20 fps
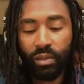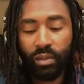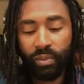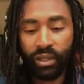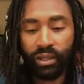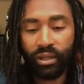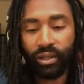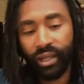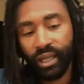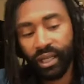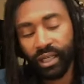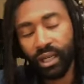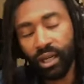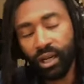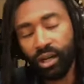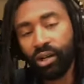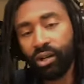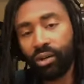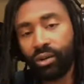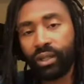But they're like,
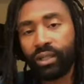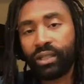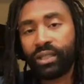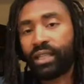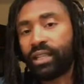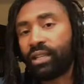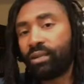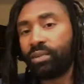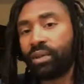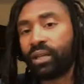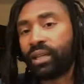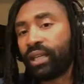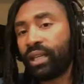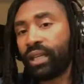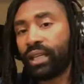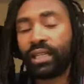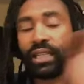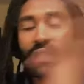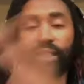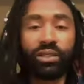no, it's going to be
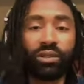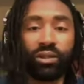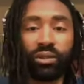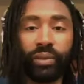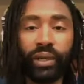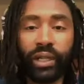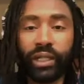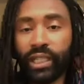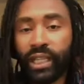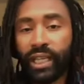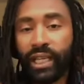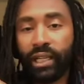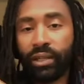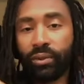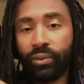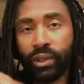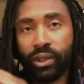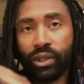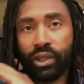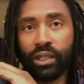in Eastern Montana,
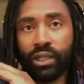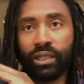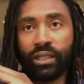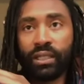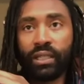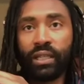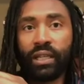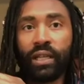which is,